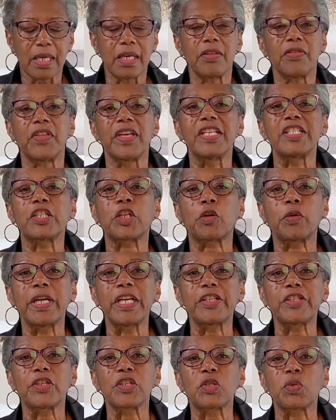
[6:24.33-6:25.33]
These
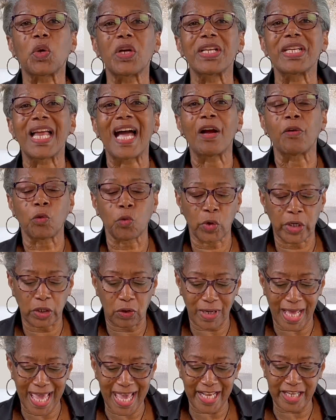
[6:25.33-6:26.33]
creatures were not
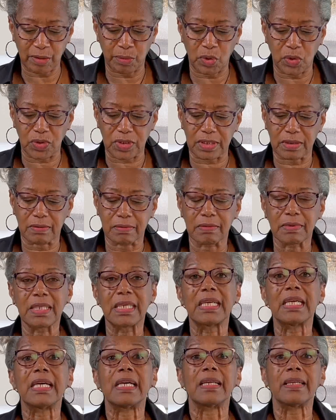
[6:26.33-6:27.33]
real animals.
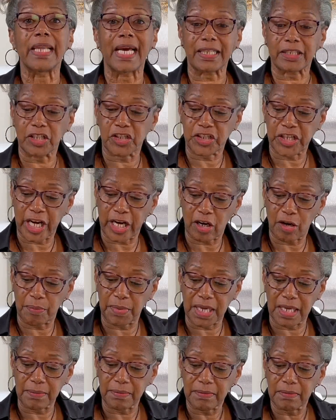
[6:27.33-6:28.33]
Like the
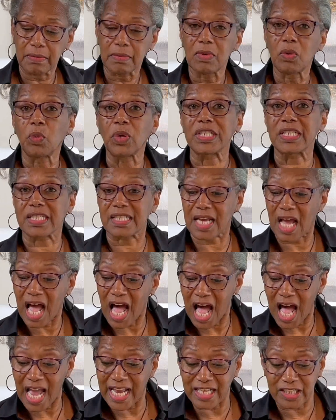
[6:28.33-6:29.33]
cherubim, which is the
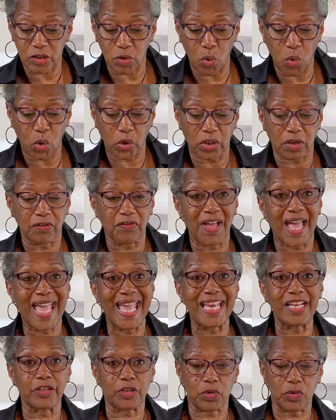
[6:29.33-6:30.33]
highest order of
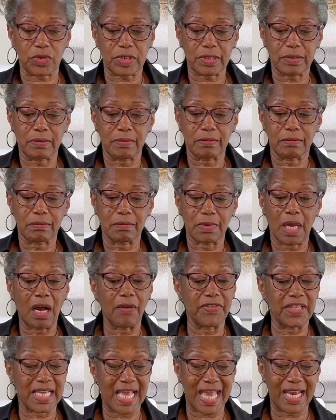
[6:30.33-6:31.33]
angels,
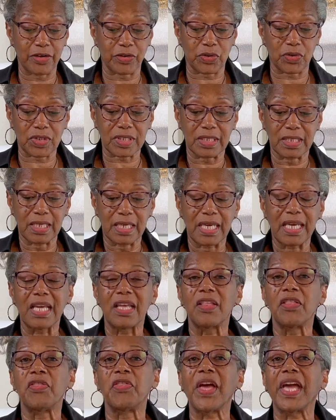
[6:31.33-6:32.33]
of the angels,
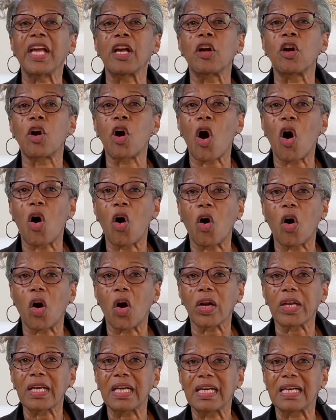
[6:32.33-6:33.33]
they
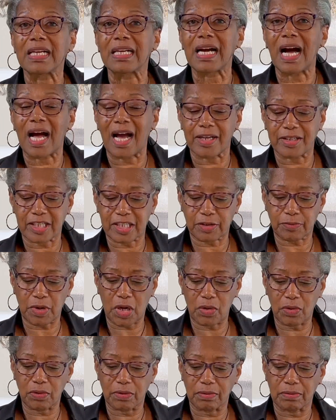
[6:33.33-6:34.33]
guard God's
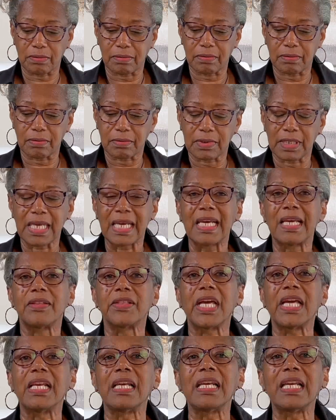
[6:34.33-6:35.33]
throne.
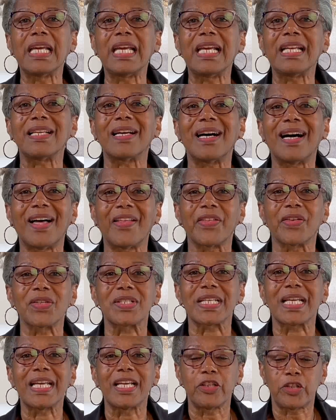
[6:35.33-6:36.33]
They lead
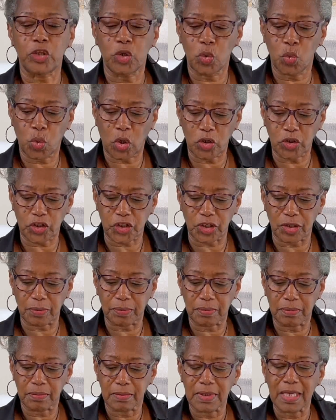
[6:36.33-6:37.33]
others into worship
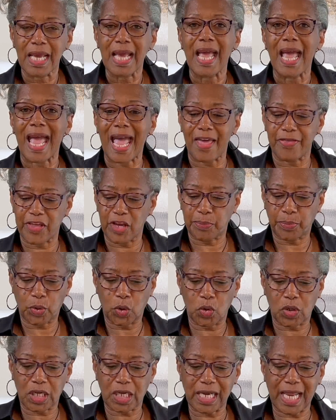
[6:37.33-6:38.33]
and they
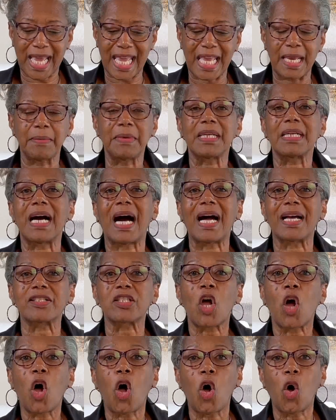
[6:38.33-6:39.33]
proclaim
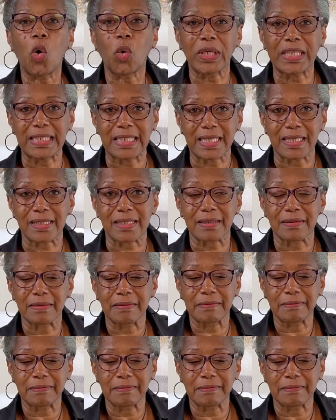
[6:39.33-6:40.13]
God's holiness.